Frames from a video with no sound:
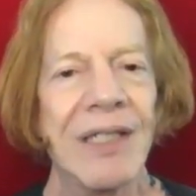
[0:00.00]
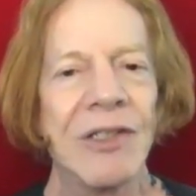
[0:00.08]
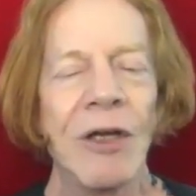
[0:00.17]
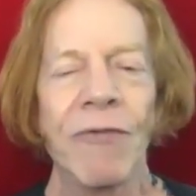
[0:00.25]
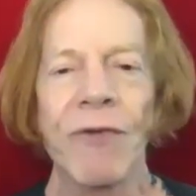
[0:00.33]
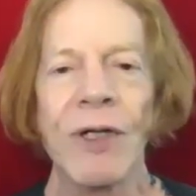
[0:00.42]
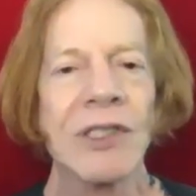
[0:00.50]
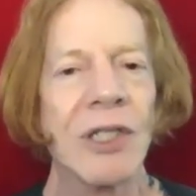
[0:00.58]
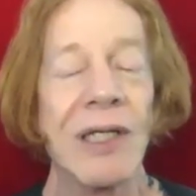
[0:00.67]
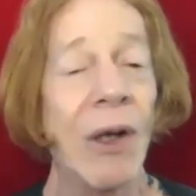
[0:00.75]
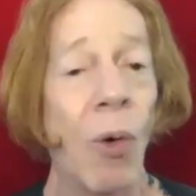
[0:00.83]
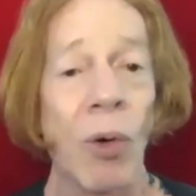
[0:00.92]
different
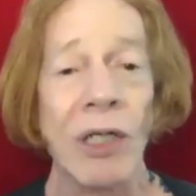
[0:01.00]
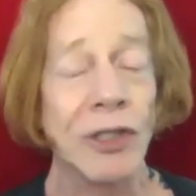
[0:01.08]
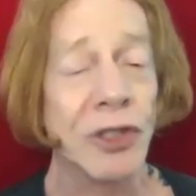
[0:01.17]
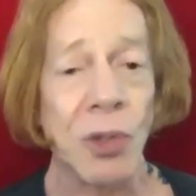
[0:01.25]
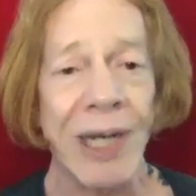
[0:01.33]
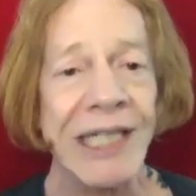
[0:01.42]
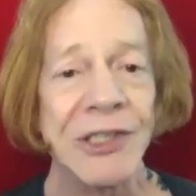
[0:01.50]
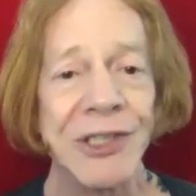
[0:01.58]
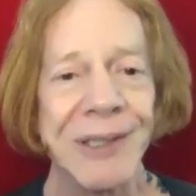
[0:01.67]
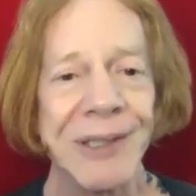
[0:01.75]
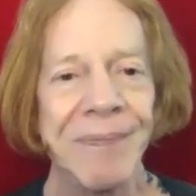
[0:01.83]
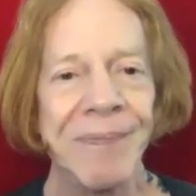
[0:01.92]

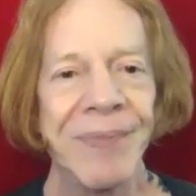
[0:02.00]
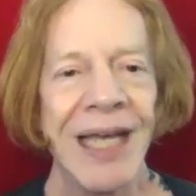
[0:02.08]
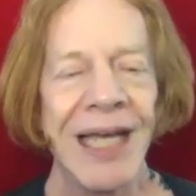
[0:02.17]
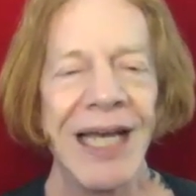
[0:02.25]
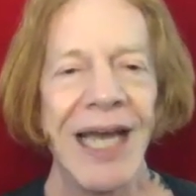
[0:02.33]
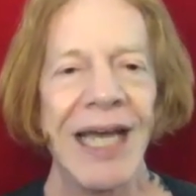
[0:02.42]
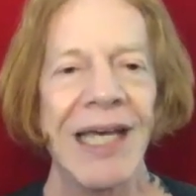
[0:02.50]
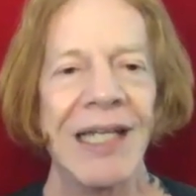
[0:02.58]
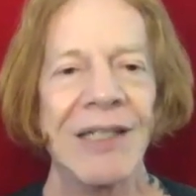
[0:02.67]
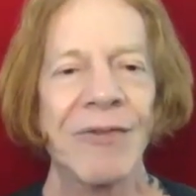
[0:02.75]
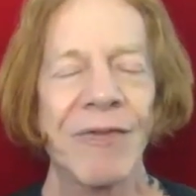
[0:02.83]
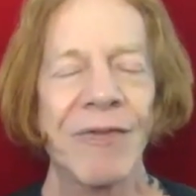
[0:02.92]
orchestration,
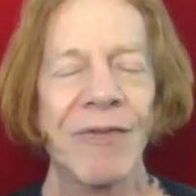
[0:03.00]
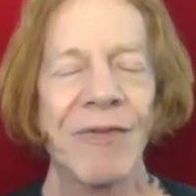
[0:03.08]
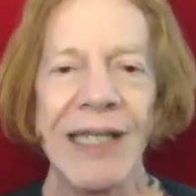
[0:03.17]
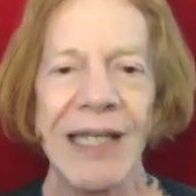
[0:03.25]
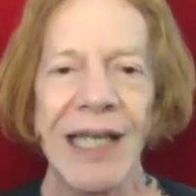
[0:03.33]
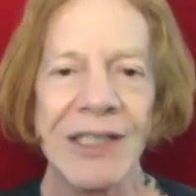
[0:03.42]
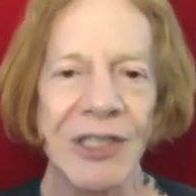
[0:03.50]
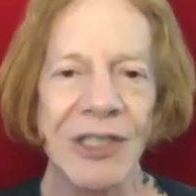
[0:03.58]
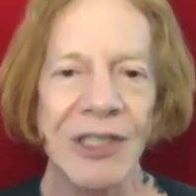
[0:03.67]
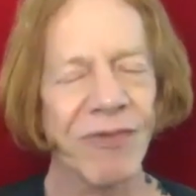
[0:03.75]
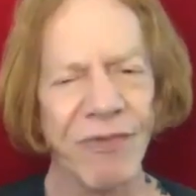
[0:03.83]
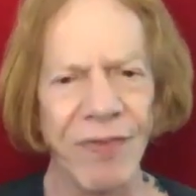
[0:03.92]
and
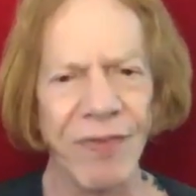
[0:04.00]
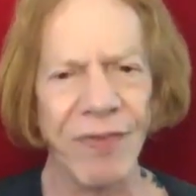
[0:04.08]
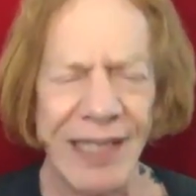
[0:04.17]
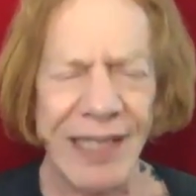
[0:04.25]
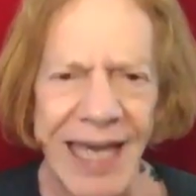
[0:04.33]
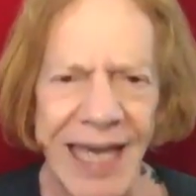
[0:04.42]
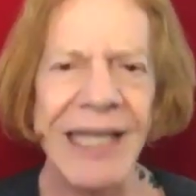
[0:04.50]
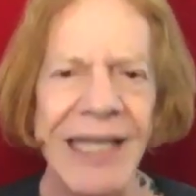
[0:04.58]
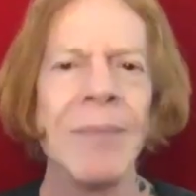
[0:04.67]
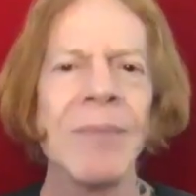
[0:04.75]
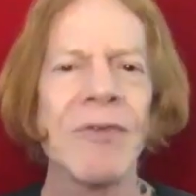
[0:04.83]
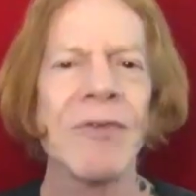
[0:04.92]
just getting
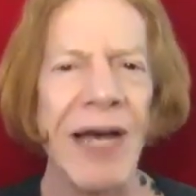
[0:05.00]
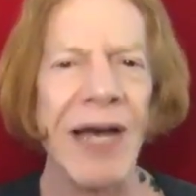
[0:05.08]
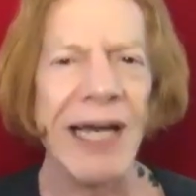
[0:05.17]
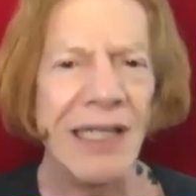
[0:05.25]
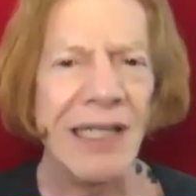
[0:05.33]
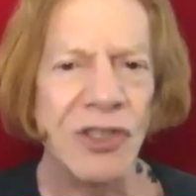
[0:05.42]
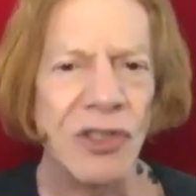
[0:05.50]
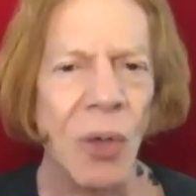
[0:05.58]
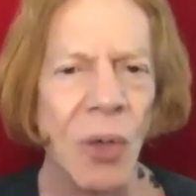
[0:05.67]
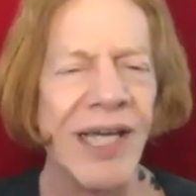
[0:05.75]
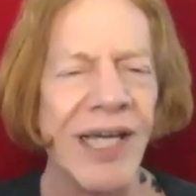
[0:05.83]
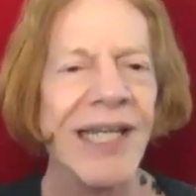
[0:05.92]
him to finally
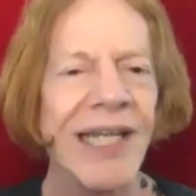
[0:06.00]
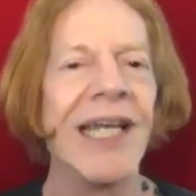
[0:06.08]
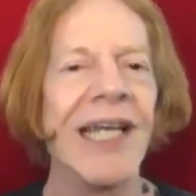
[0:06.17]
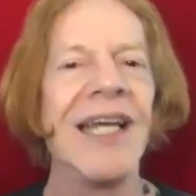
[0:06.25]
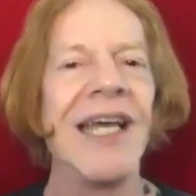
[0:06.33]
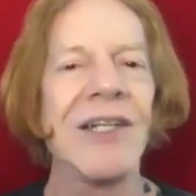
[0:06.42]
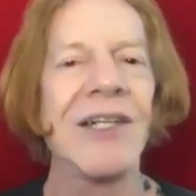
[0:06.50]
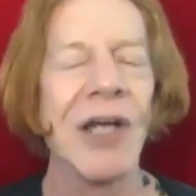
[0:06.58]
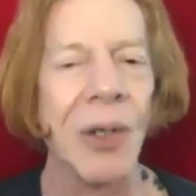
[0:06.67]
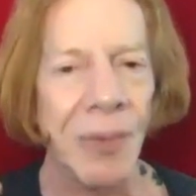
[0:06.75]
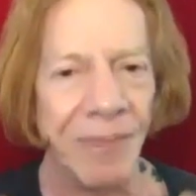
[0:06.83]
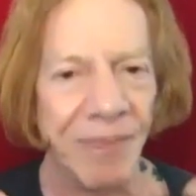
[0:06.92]
soak it in and
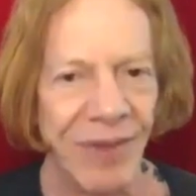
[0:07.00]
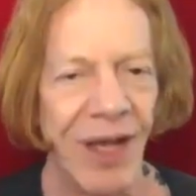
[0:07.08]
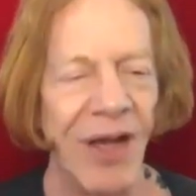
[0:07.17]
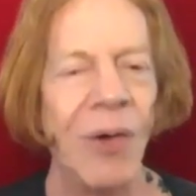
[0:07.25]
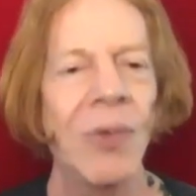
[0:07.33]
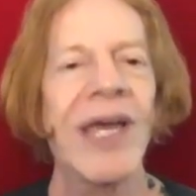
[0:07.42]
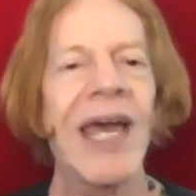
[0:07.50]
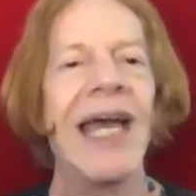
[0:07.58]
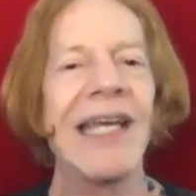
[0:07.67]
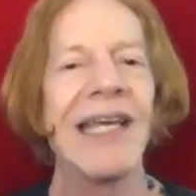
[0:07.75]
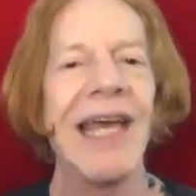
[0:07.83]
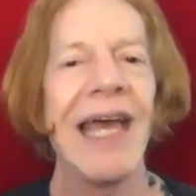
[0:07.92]
go, "Okay,
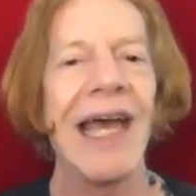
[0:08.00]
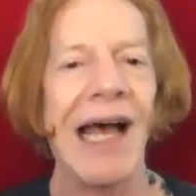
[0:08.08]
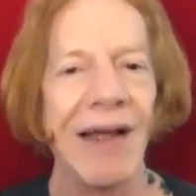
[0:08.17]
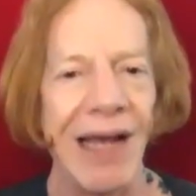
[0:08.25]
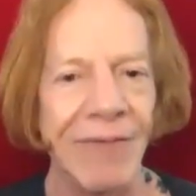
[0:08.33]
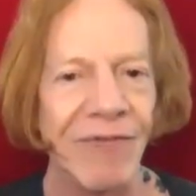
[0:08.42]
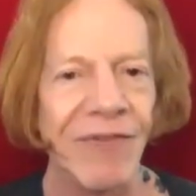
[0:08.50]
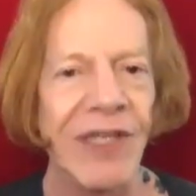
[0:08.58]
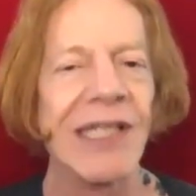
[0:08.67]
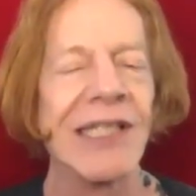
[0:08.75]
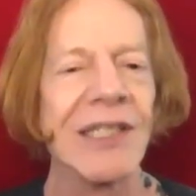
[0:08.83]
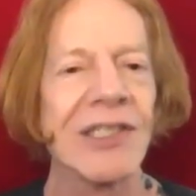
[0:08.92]
yeah, I'm
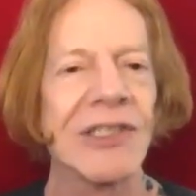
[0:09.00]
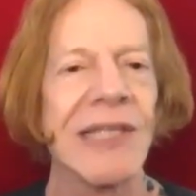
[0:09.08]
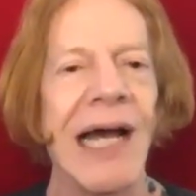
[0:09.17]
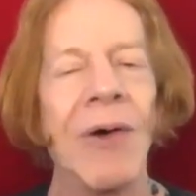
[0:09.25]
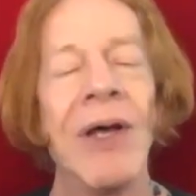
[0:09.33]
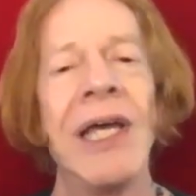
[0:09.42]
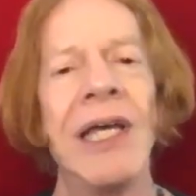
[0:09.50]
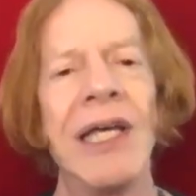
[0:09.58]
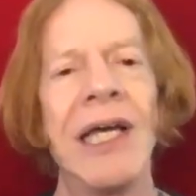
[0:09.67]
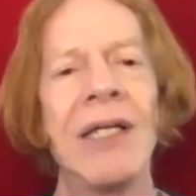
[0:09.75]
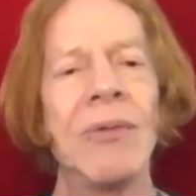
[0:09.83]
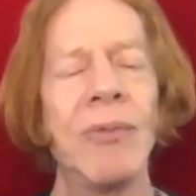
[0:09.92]
feeling this now."
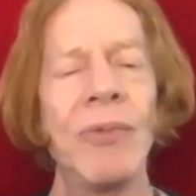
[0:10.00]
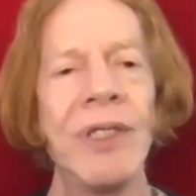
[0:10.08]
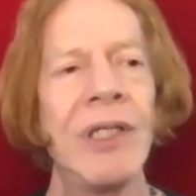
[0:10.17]
And,